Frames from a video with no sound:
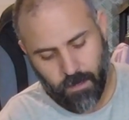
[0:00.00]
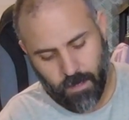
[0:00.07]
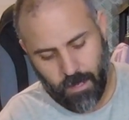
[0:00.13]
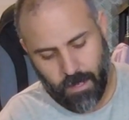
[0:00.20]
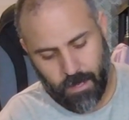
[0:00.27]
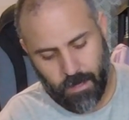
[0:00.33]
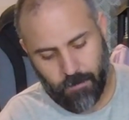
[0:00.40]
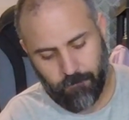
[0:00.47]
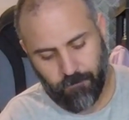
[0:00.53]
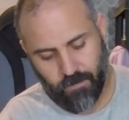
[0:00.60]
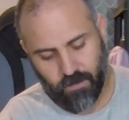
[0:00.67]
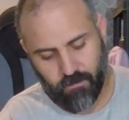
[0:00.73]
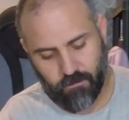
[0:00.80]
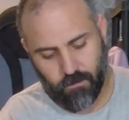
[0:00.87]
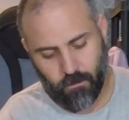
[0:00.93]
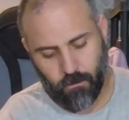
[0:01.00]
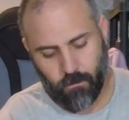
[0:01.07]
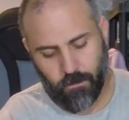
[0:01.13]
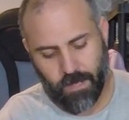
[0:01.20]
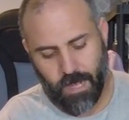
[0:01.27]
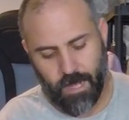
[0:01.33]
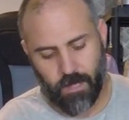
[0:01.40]
um,
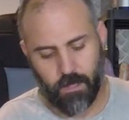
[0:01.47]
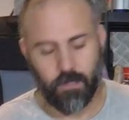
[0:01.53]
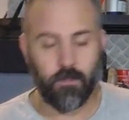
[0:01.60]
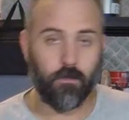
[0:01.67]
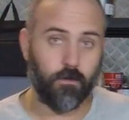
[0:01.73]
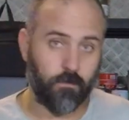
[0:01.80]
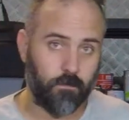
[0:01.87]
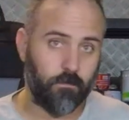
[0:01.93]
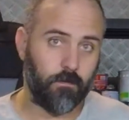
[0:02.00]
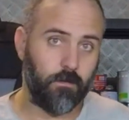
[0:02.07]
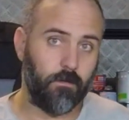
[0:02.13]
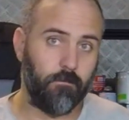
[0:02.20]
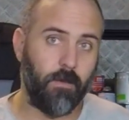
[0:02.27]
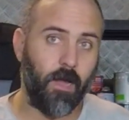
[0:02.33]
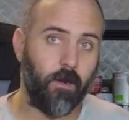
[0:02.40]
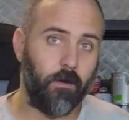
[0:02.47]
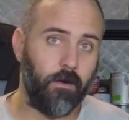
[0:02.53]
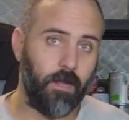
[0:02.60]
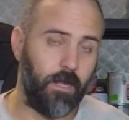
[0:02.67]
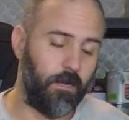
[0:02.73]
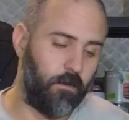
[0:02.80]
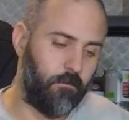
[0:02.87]
so yeah, it looks uh, better
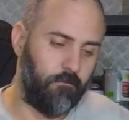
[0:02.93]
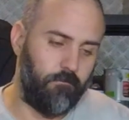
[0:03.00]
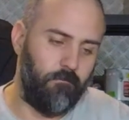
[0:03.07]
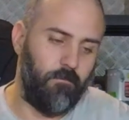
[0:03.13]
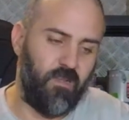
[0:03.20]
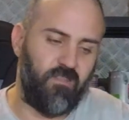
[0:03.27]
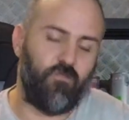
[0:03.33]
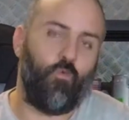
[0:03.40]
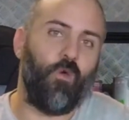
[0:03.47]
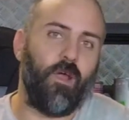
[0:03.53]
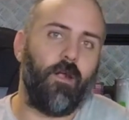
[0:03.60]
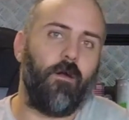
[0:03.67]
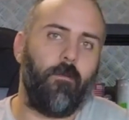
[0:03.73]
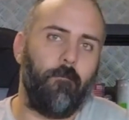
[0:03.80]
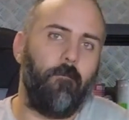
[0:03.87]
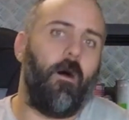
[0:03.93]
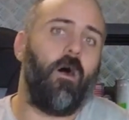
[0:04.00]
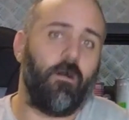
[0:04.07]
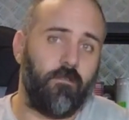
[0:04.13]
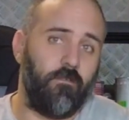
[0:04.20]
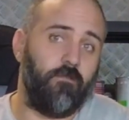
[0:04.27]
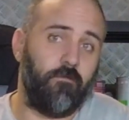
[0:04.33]
than a square
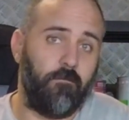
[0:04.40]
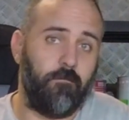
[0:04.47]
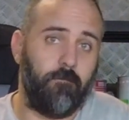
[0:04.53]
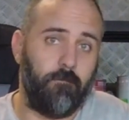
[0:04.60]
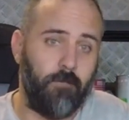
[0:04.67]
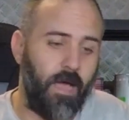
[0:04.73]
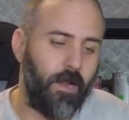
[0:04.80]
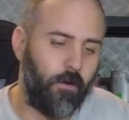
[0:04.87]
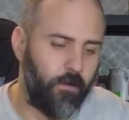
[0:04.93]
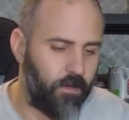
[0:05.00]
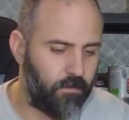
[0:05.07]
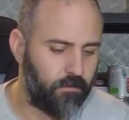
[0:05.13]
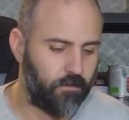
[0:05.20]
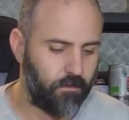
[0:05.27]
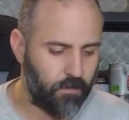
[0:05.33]
box of batteries.